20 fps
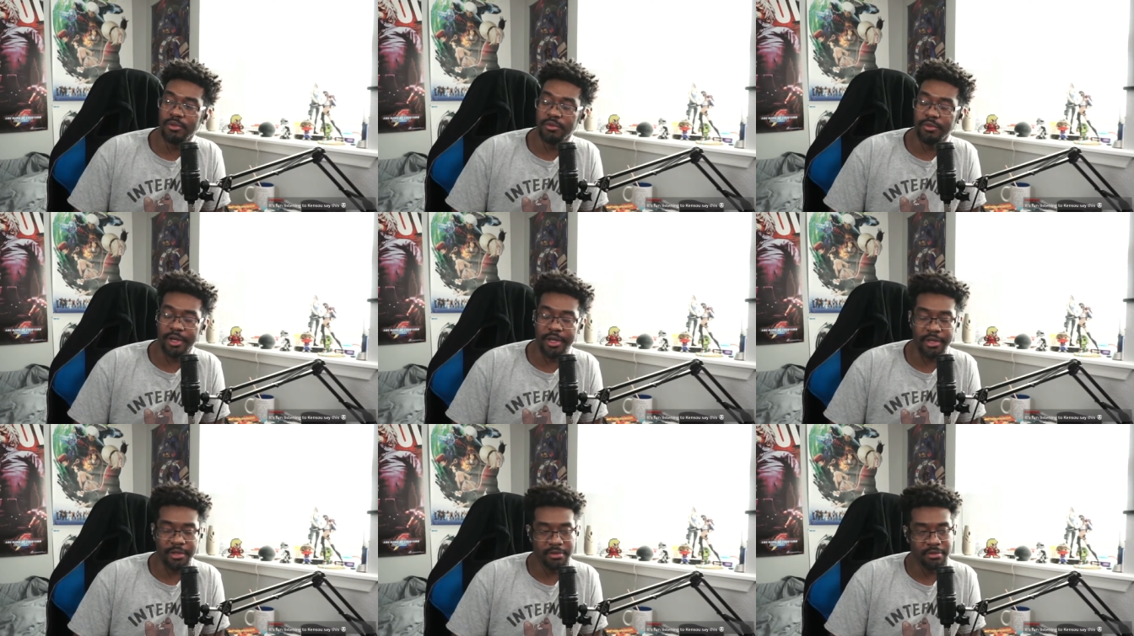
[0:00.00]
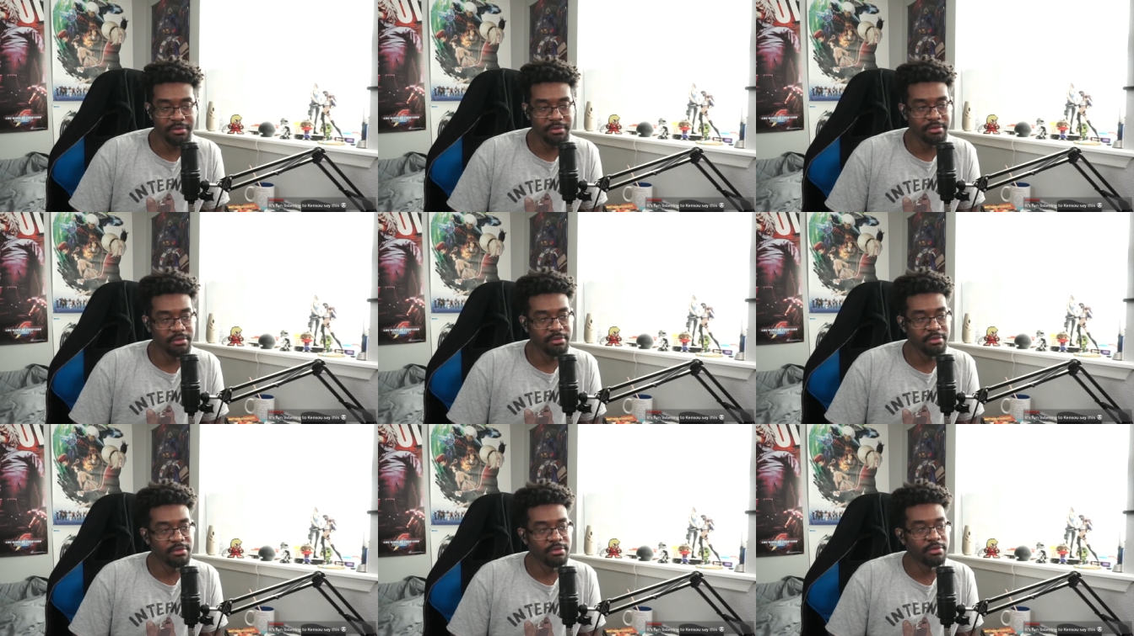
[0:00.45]
right?
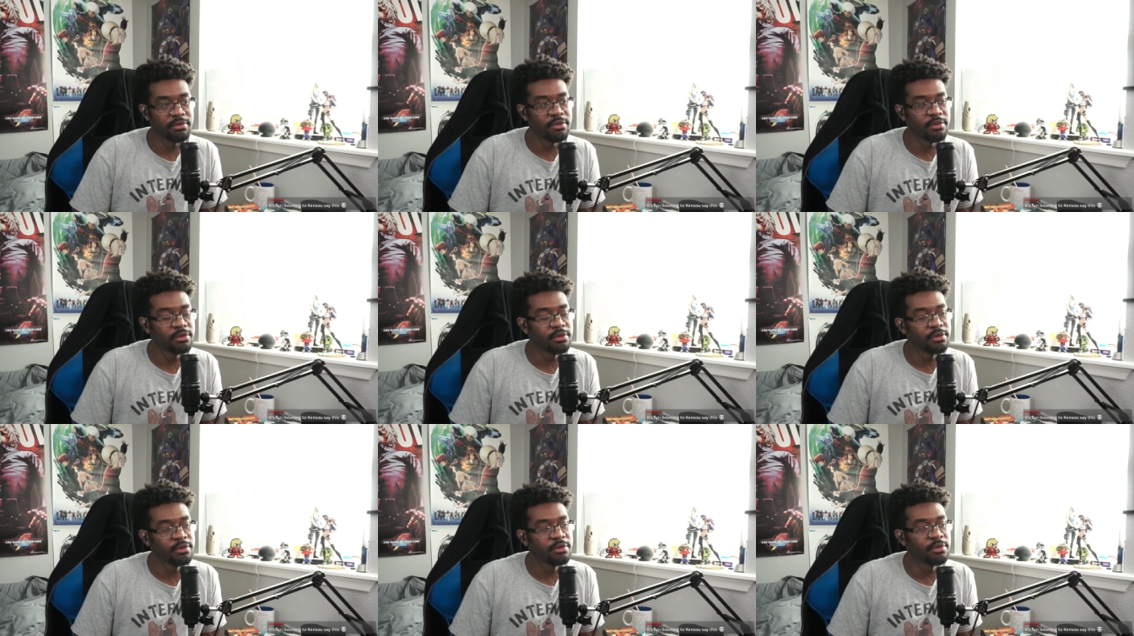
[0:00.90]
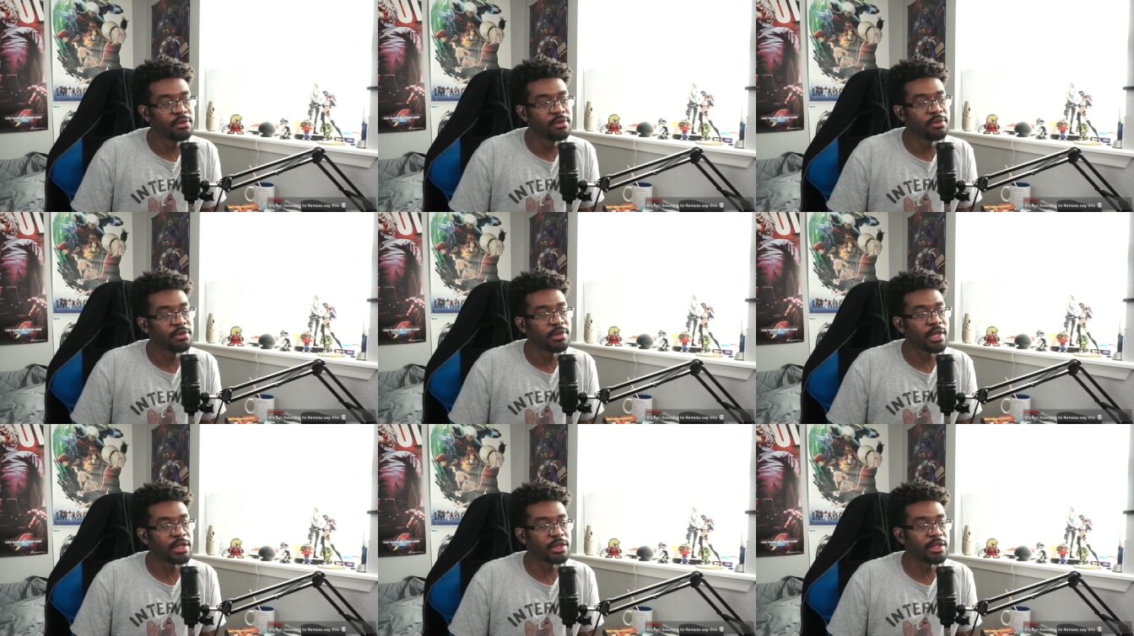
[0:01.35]

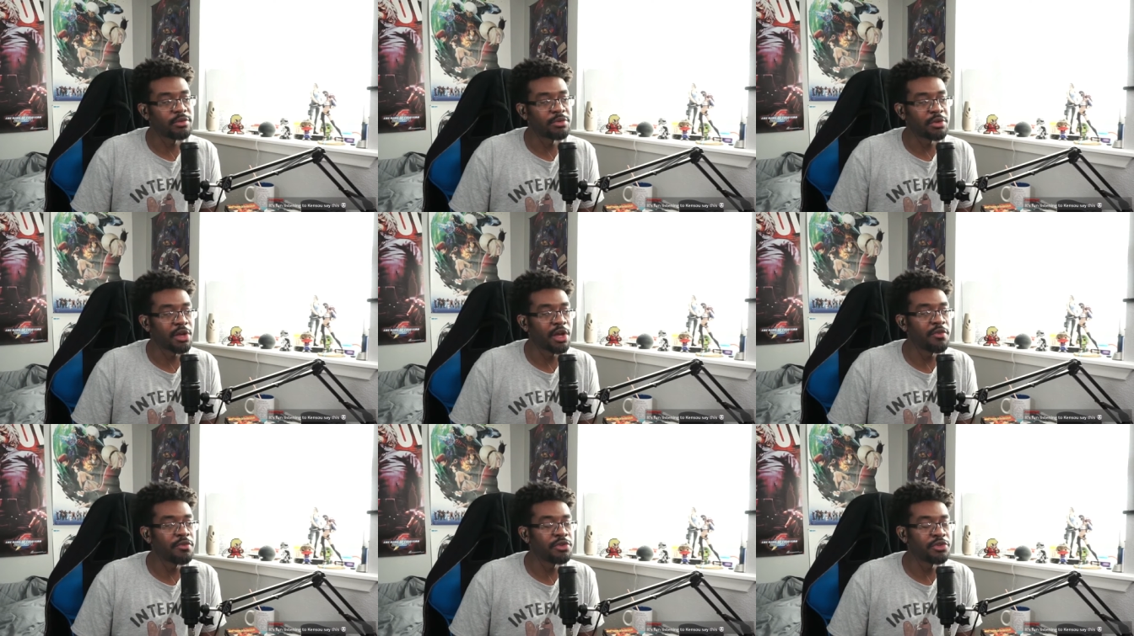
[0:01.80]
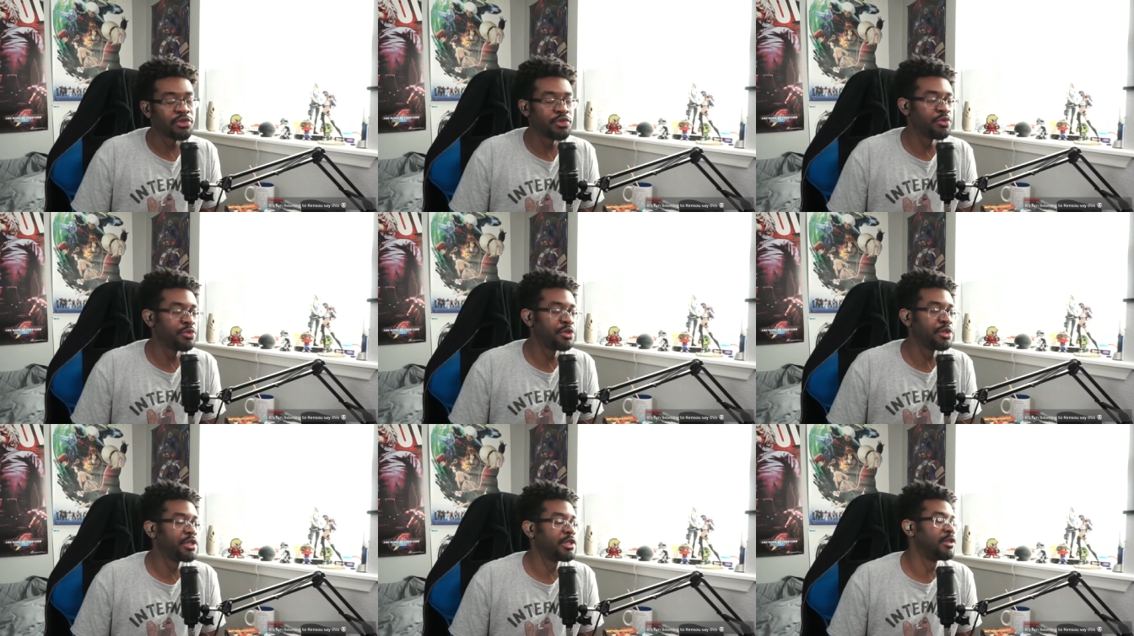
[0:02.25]
Like the recovery is too
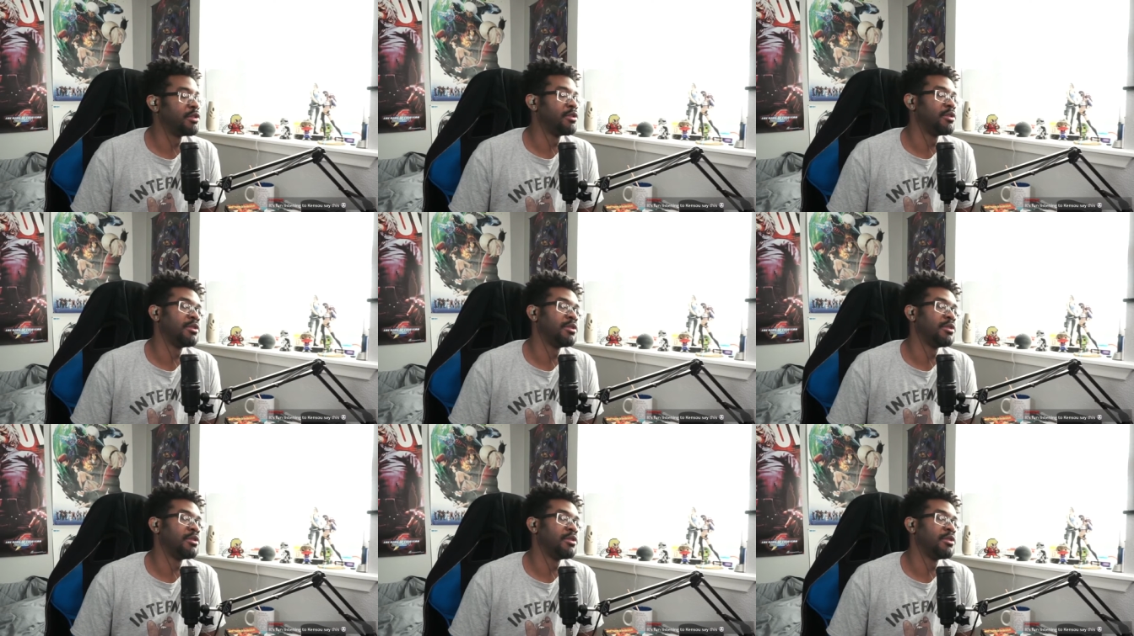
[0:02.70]
good.